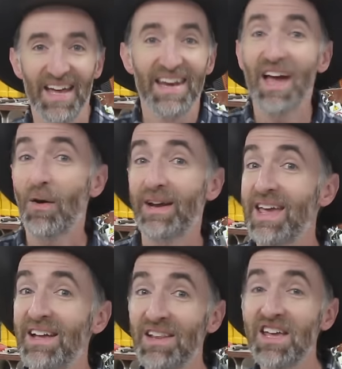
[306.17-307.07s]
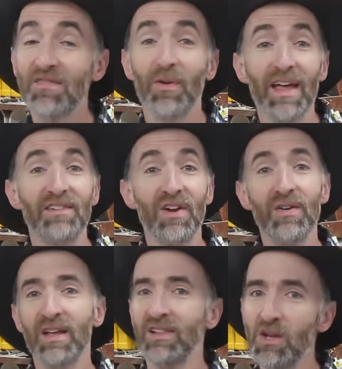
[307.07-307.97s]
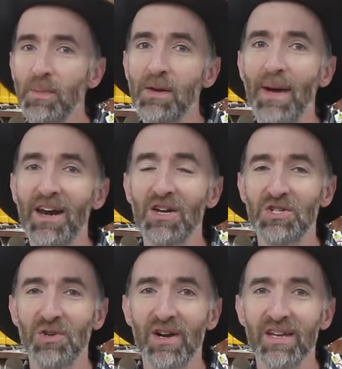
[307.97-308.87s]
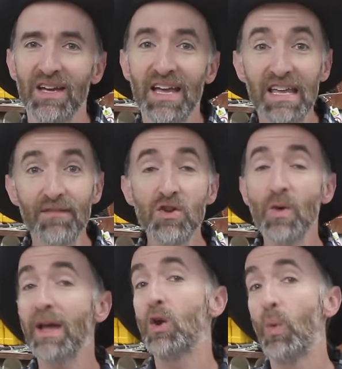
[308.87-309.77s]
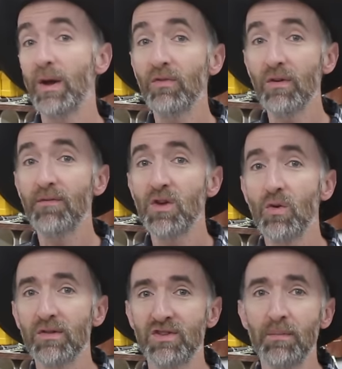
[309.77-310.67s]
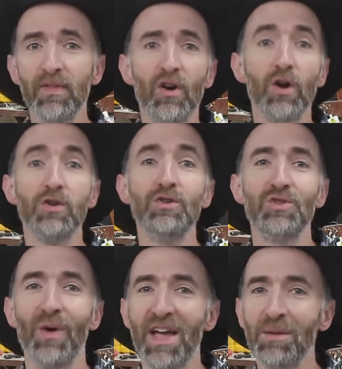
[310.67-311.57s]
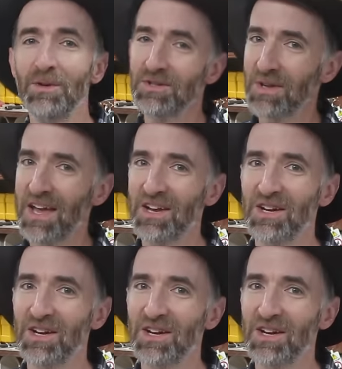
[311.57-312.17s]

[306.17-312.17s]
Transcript: Now I can't leave without telling you a little bit about Australia and giving you a quick review of some of their unusual animals and